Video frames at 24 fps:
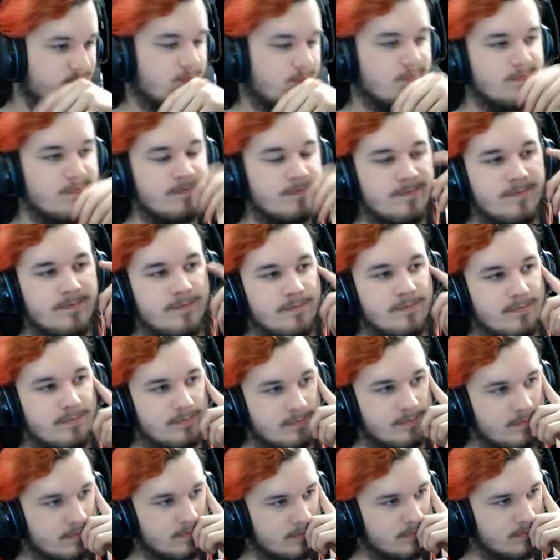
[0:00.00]

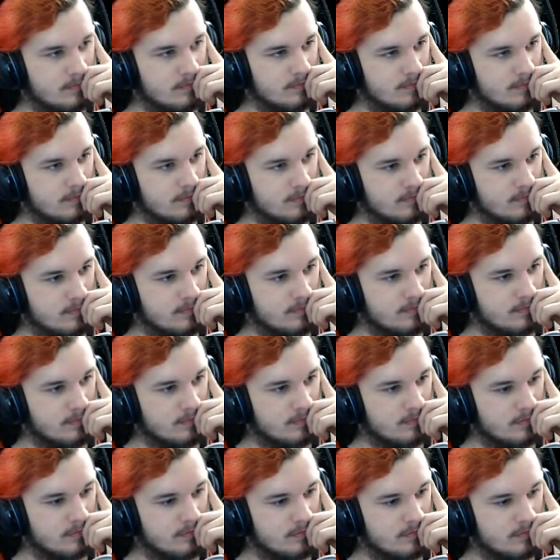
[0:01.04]

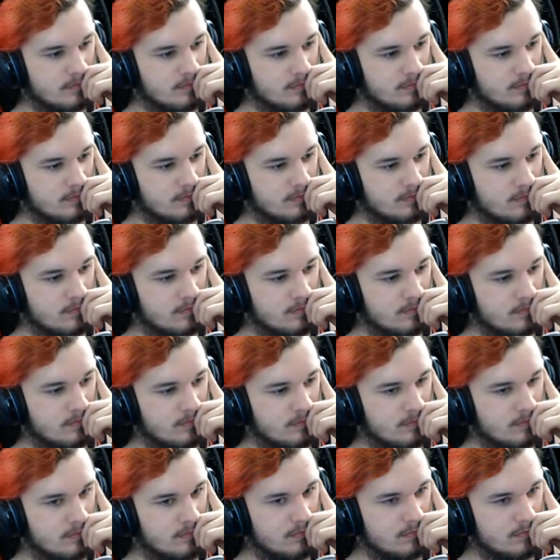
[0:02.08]

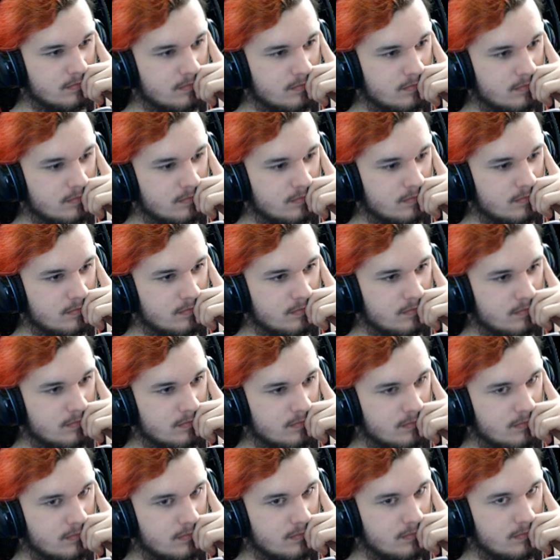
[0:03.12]

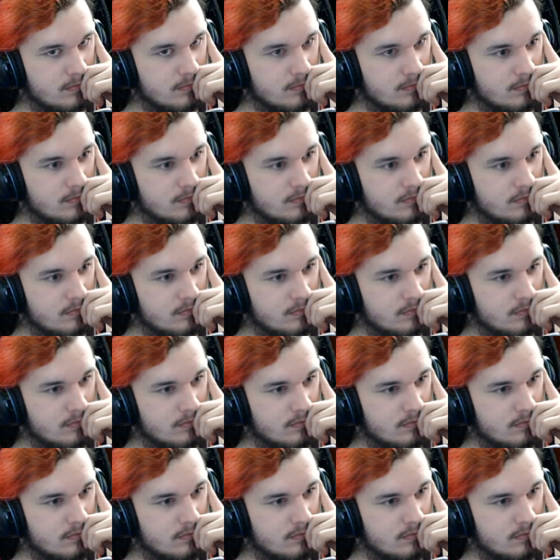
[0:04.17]
[no speech]